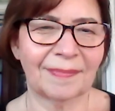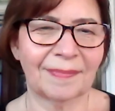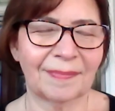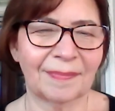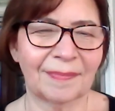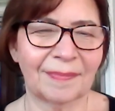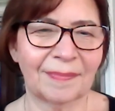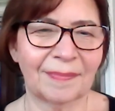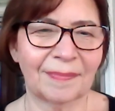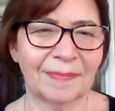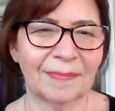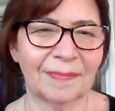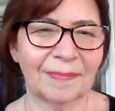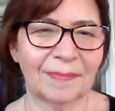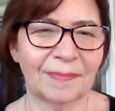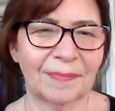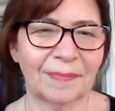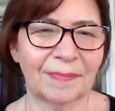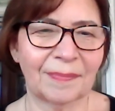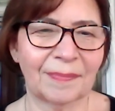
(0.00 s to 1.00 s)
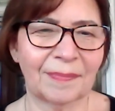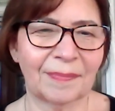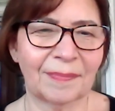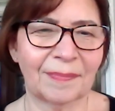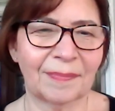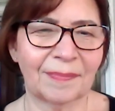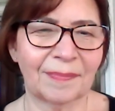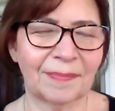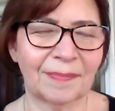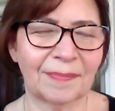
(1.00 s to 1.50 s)

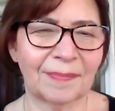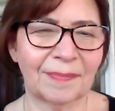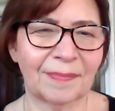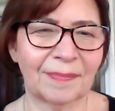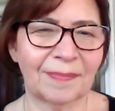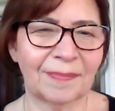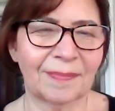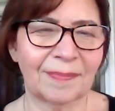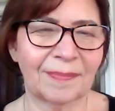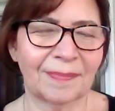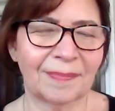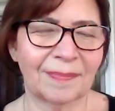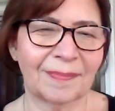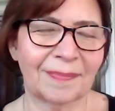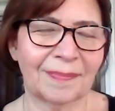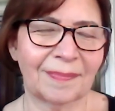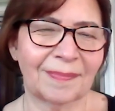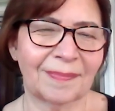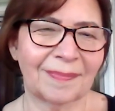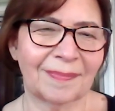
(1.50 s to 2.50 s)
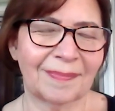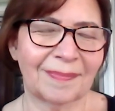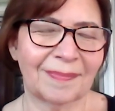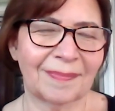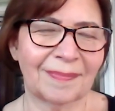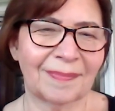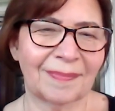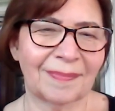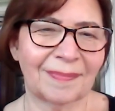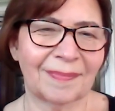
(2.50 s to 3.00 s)

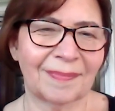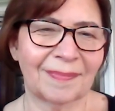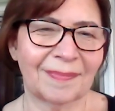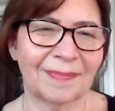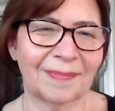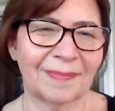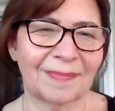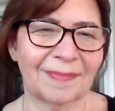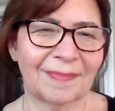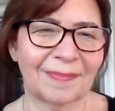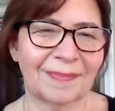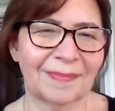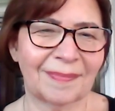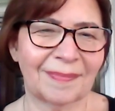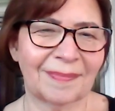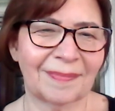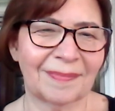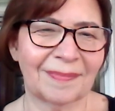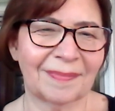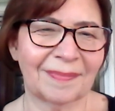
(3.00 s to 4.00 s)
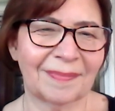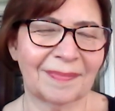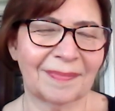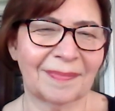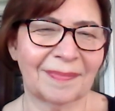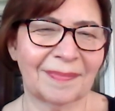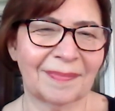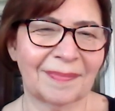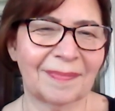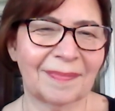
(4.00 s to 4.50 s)

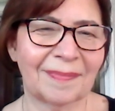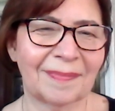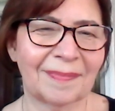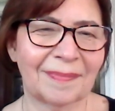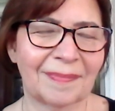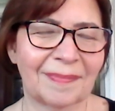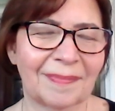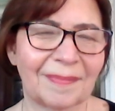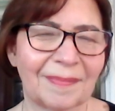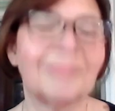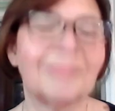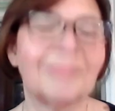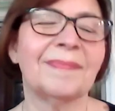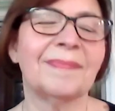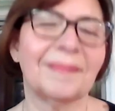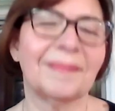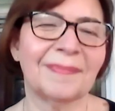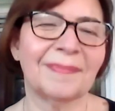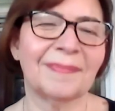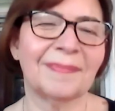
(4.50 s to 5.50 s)
This person isn't speaking.